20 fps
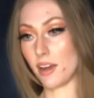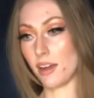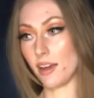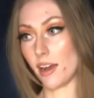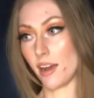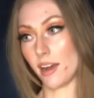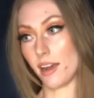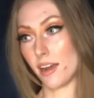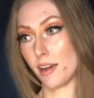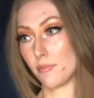
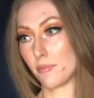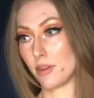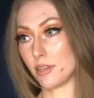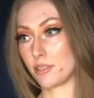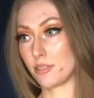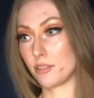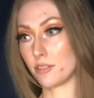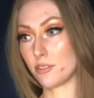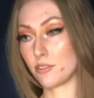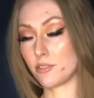I had my
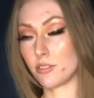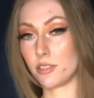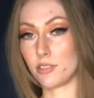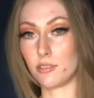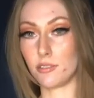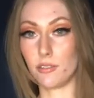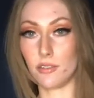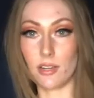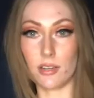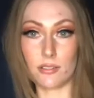surgery in
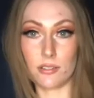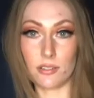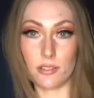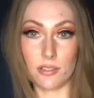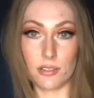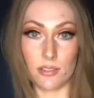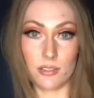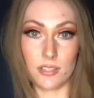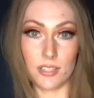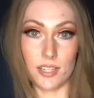
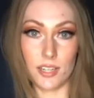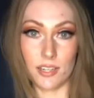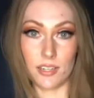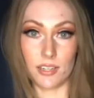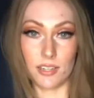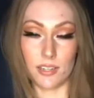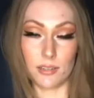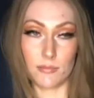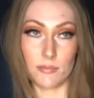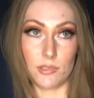2013
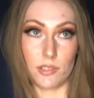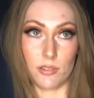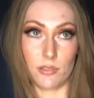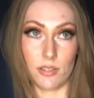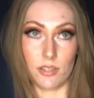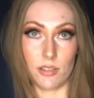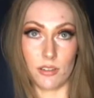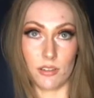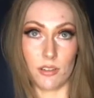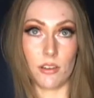and I'm
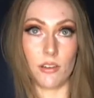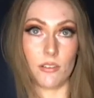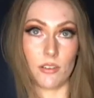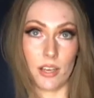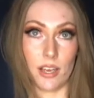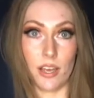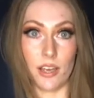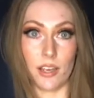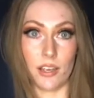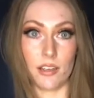doing
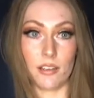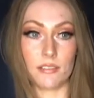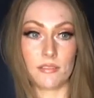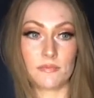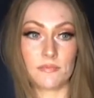okay.